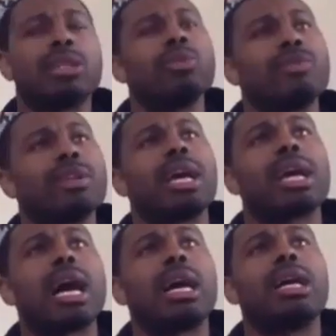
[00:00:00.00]
I do feel
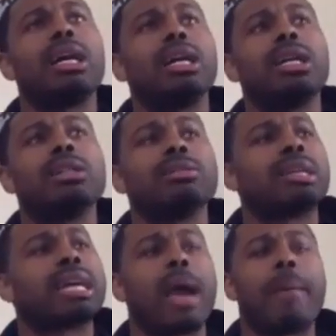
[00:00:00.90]
like i uh,
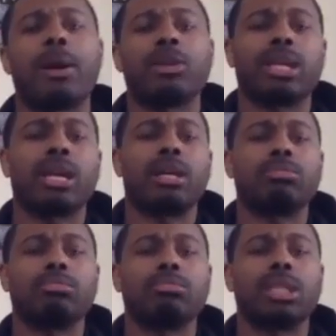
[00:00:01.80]
i got burnt
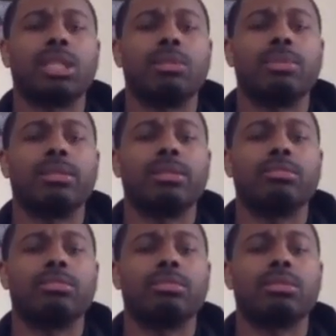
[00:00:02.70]
out a little bit
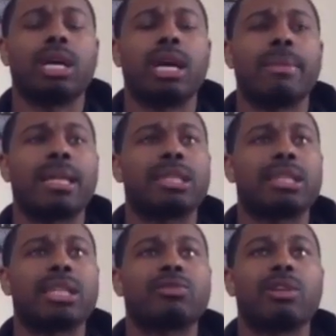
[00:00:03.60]
oh. i mean i
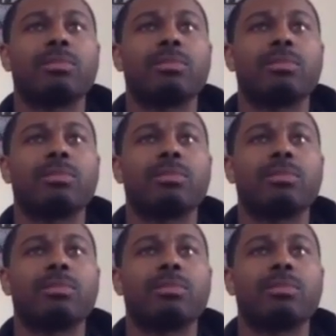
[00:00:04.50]
think that's